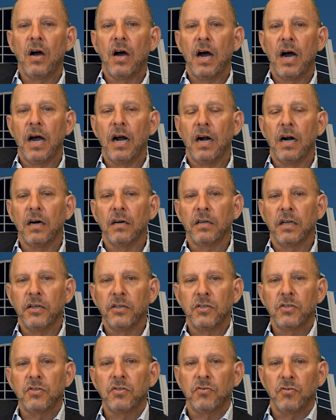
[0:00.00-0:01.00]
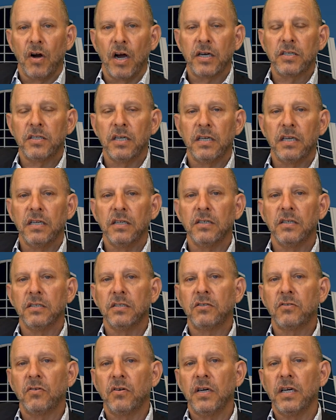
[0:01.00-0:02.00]
our construction
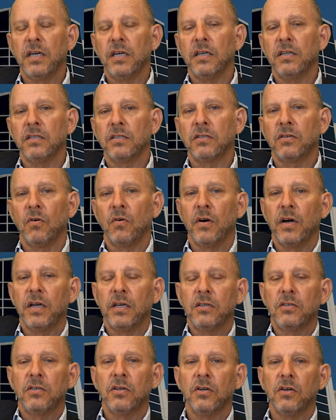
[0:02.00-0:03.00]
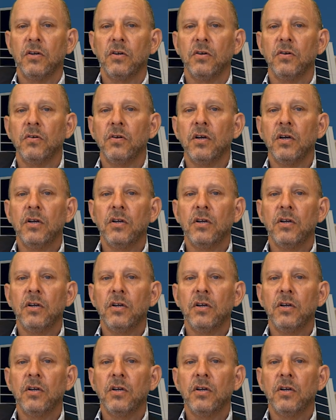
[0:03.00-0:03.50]
industry is going to